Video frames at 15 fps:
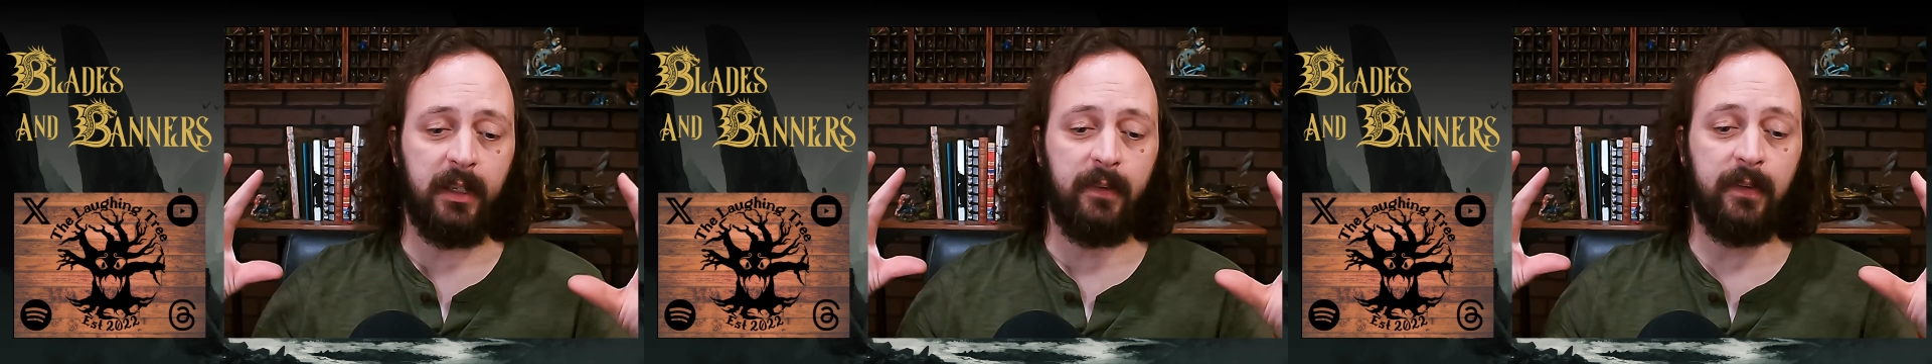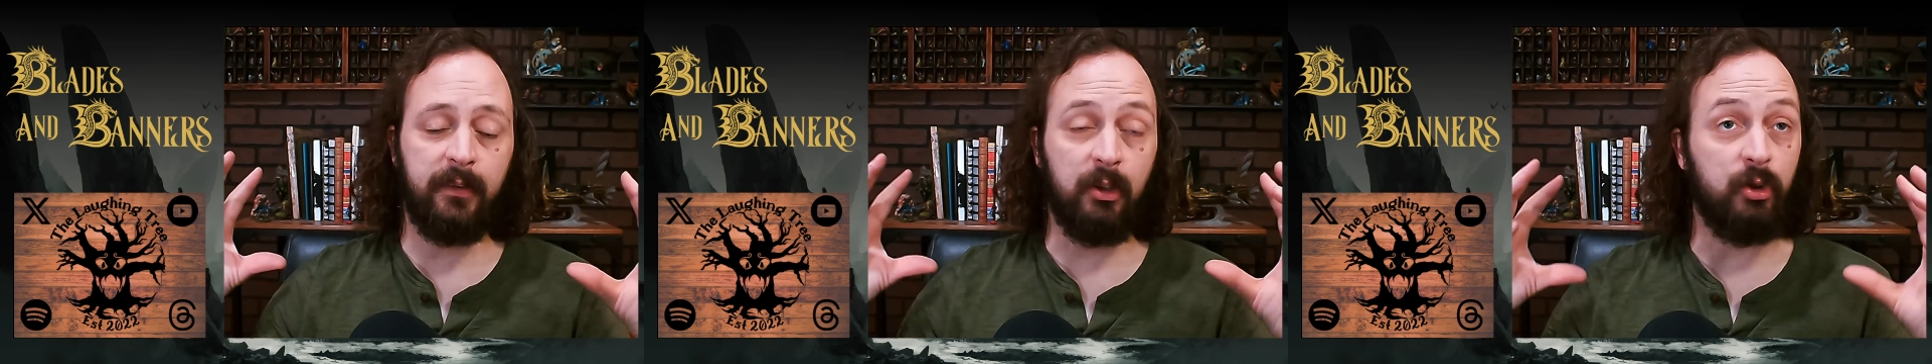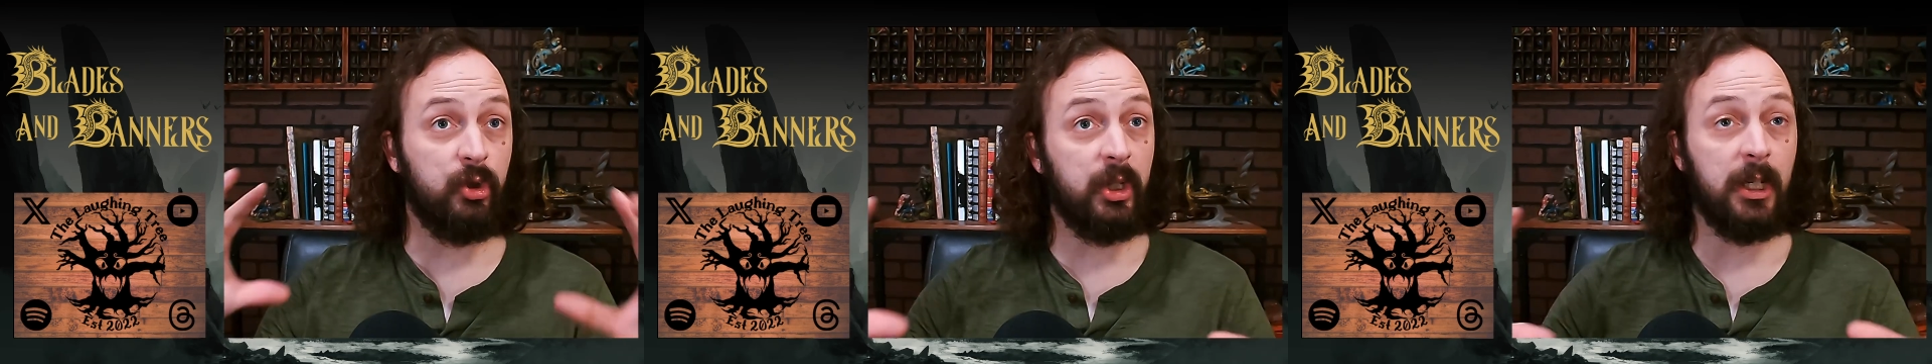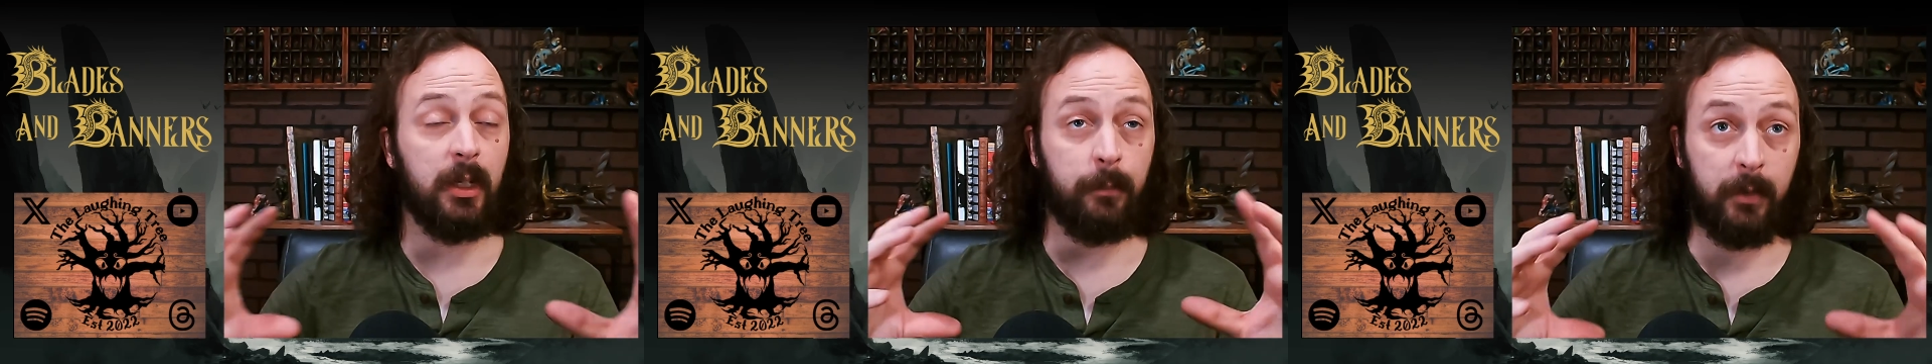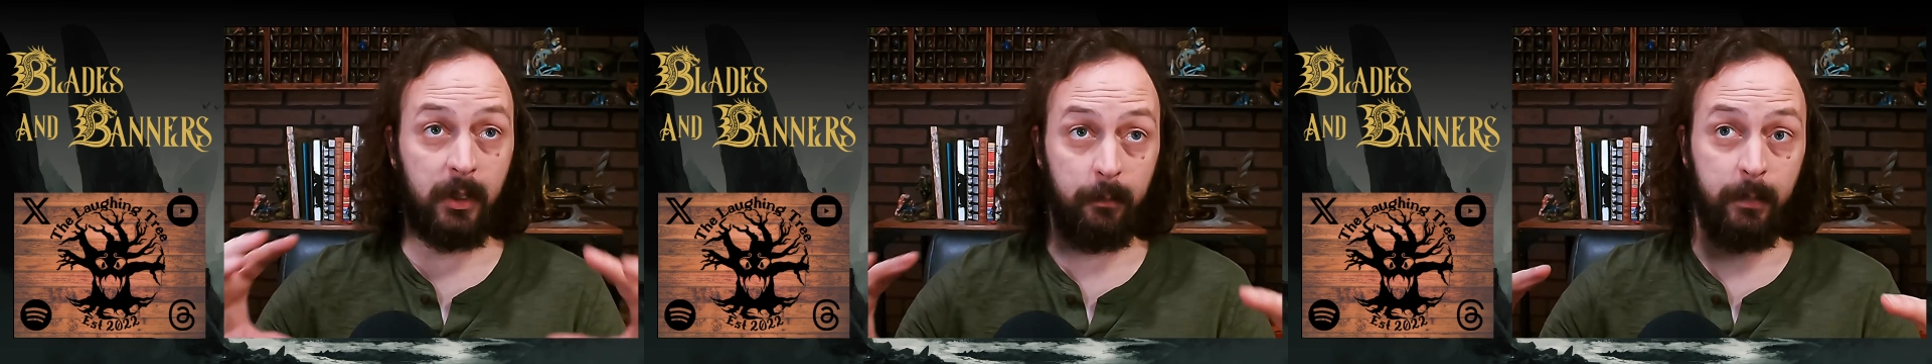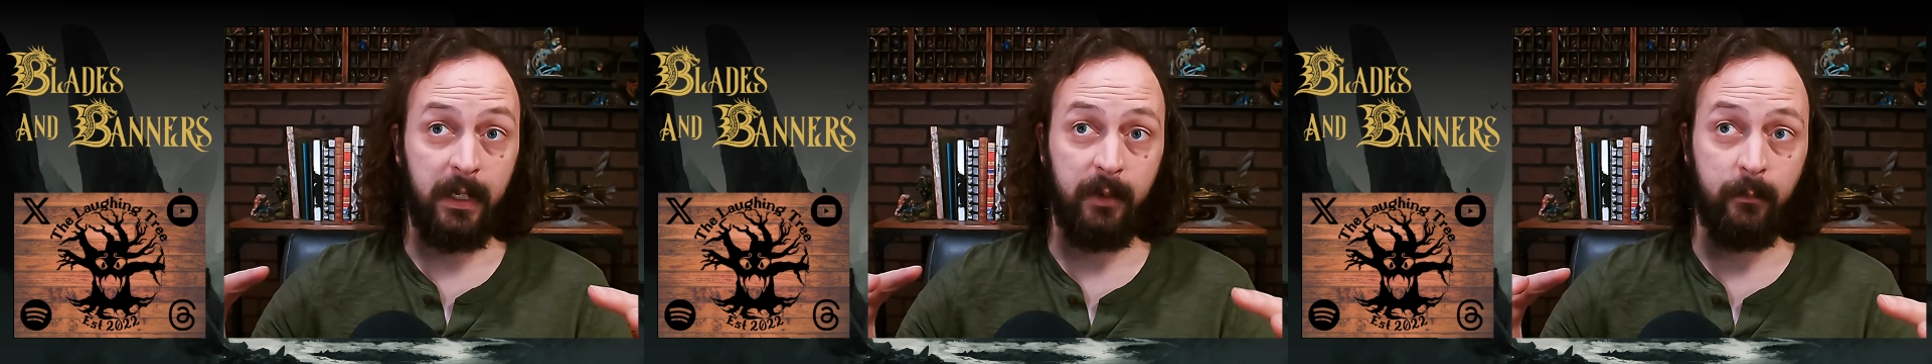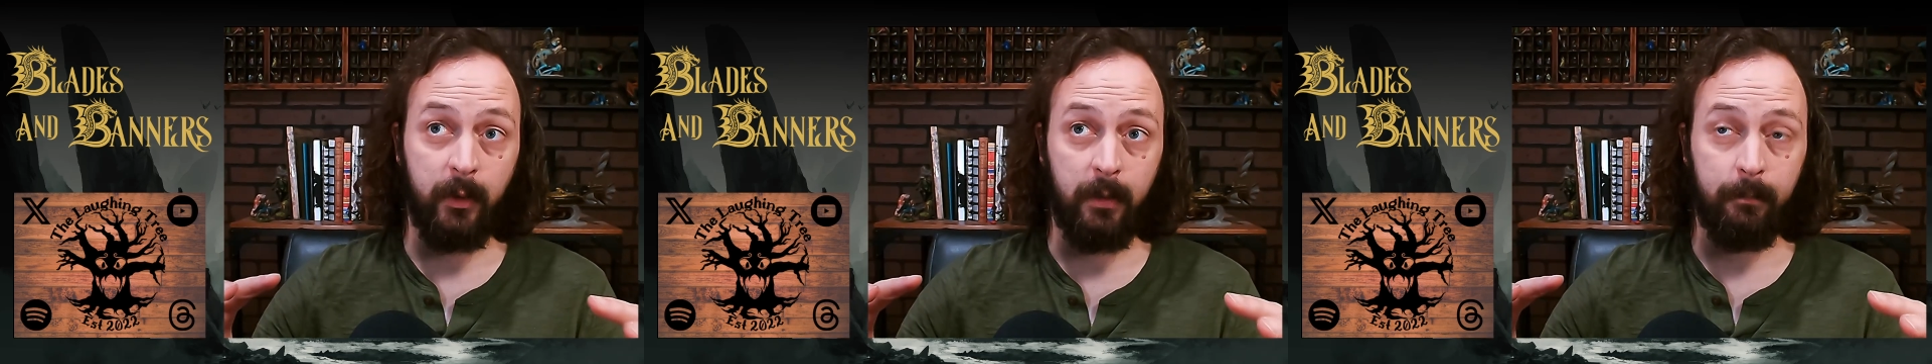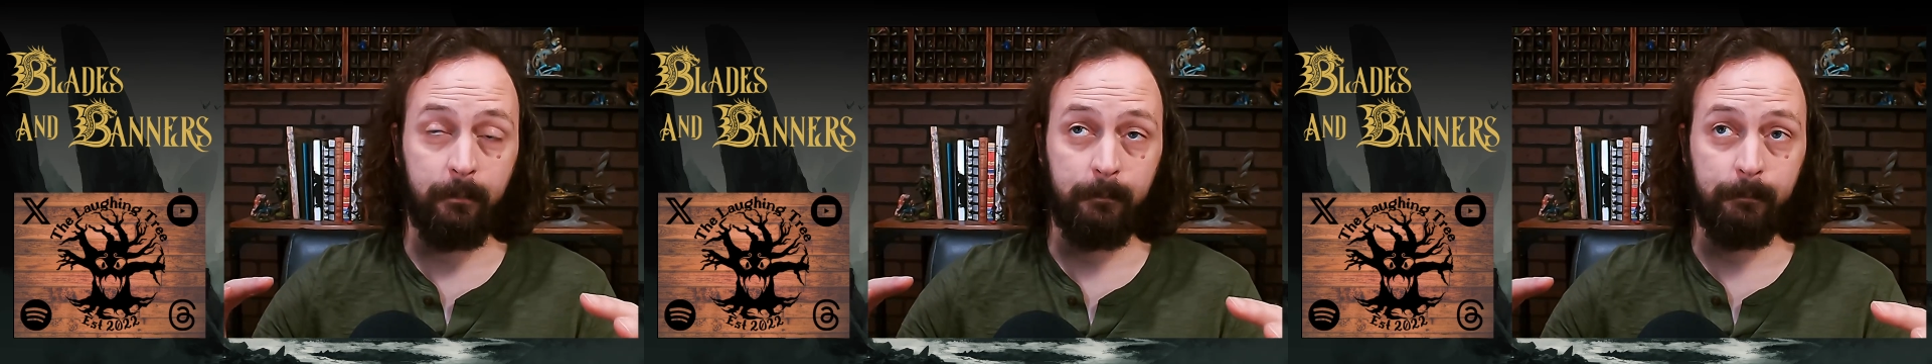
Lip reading: that the GM can pick from.